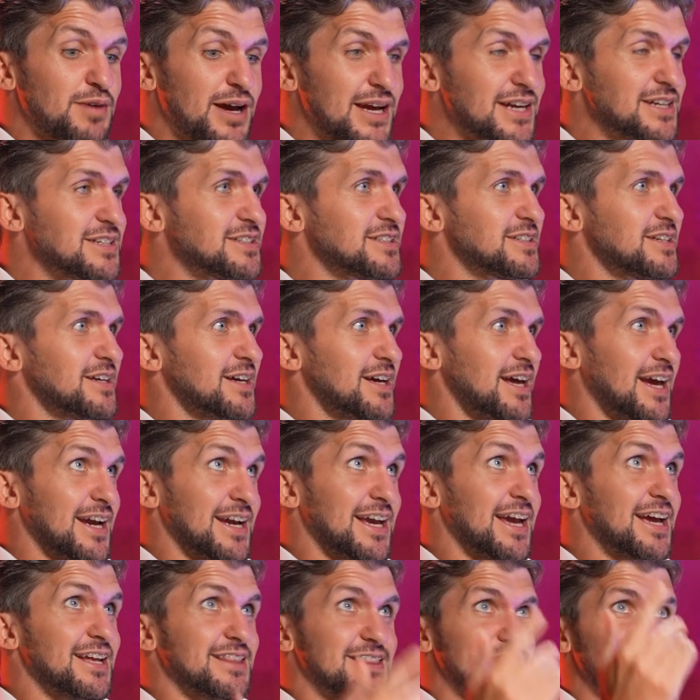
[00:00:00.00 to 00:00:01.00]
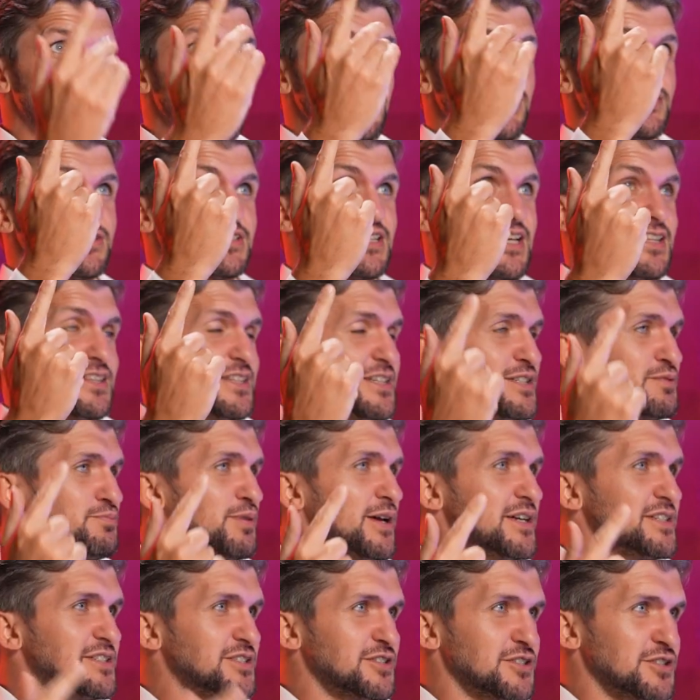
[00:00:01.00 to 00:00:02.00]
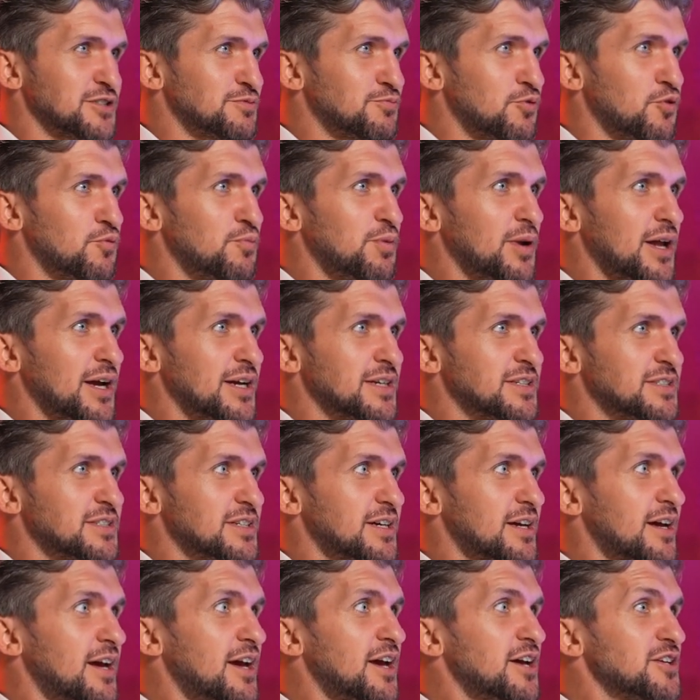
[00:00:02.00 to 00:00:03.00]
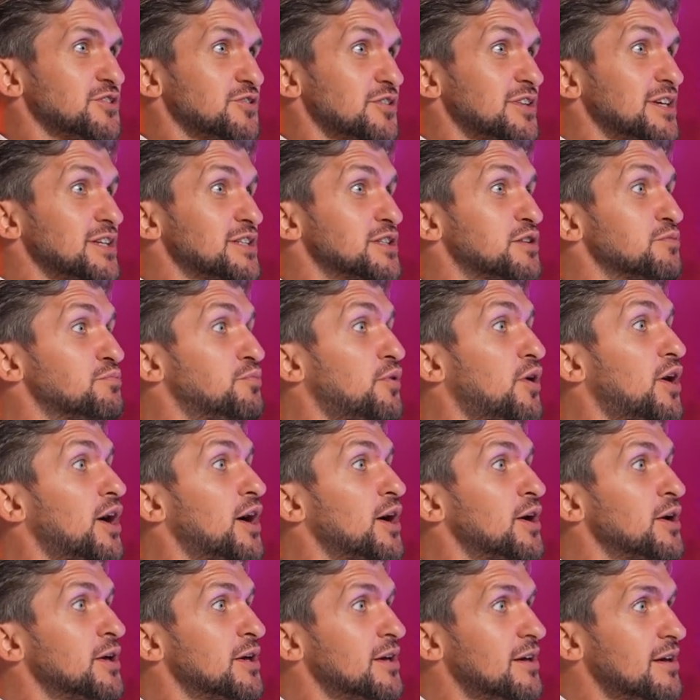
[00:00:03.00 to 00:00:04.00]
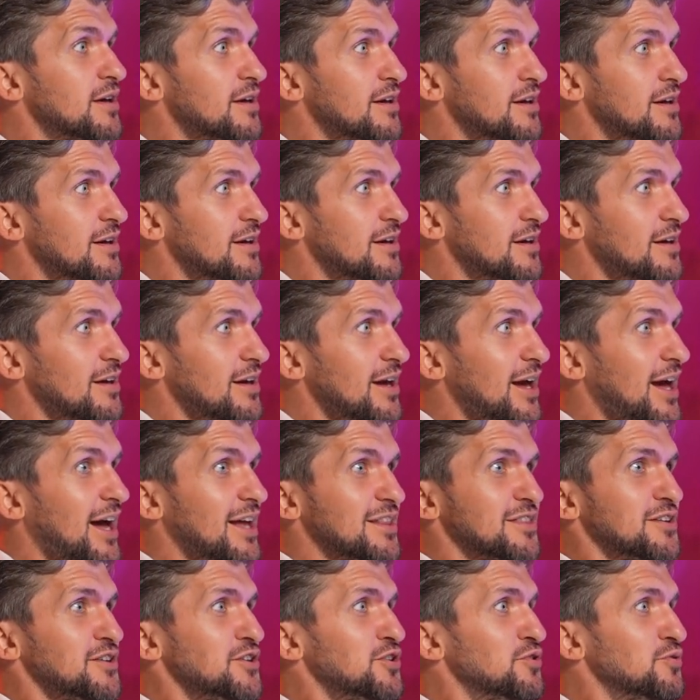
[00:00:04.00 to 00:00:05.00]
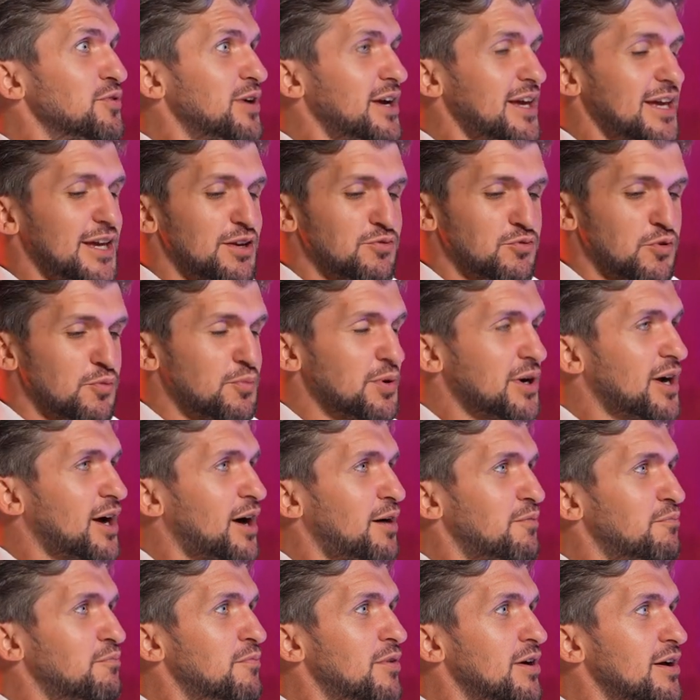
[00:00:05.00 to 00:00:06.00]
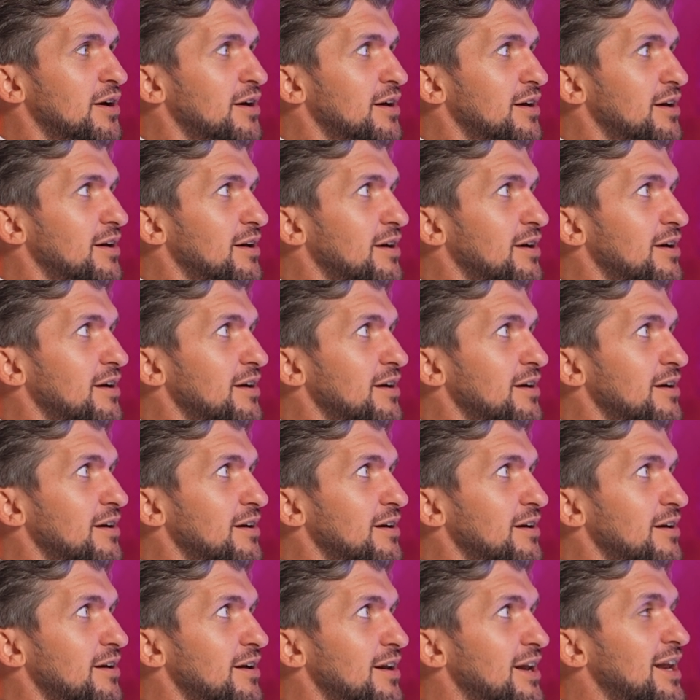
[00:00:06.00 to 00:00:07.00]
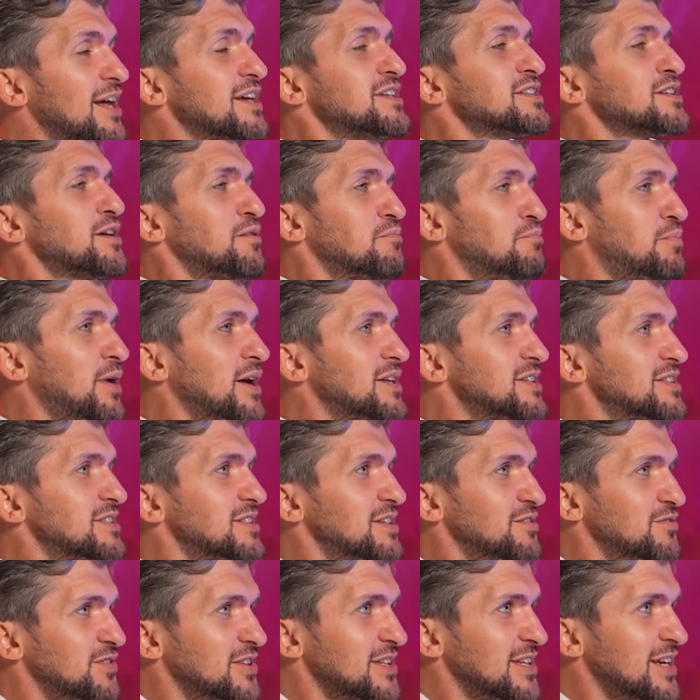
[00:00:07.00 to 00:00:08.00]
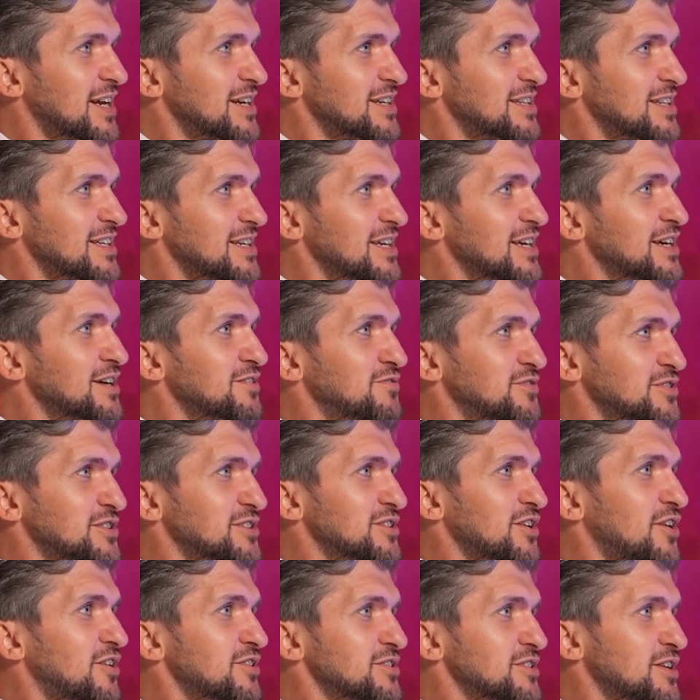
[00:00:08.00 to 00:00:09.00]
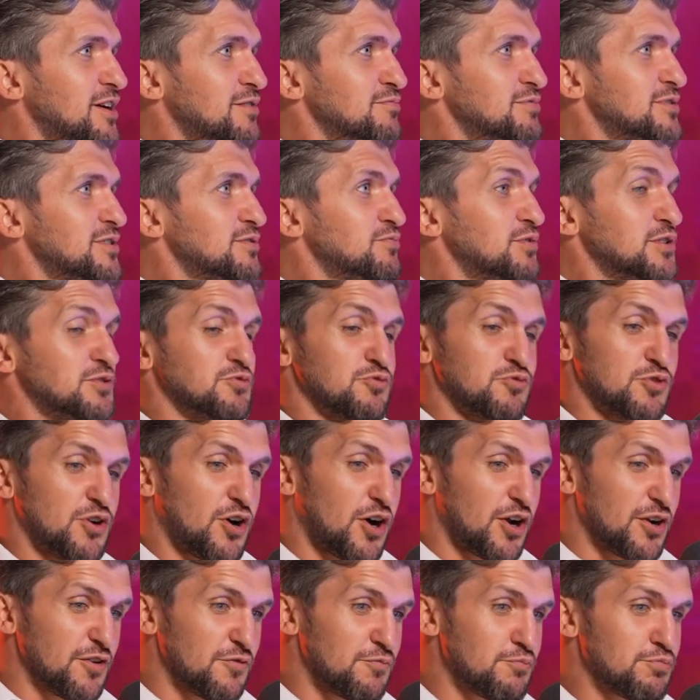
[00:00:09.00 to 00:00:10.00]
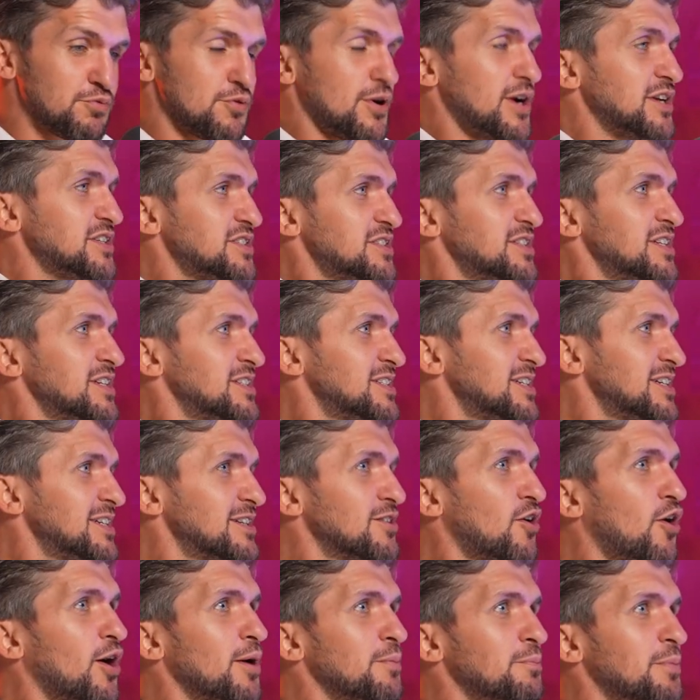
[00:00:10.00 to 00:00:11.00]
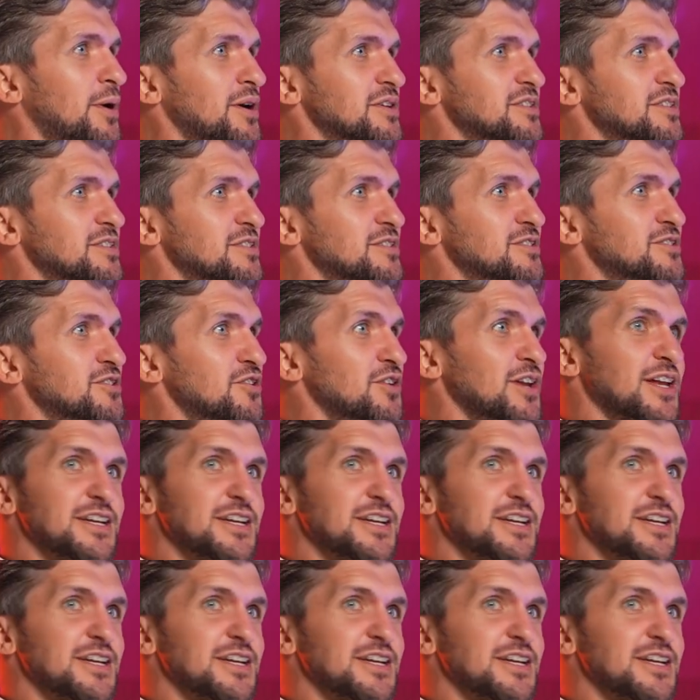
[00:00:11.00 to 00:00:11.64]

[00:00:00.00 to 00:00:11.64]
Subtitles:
makes, again, we've said this place is a small place. So I think Dubai and the UAE will become less competitive at the end of the year for startups, which will kind of press this ignite button. So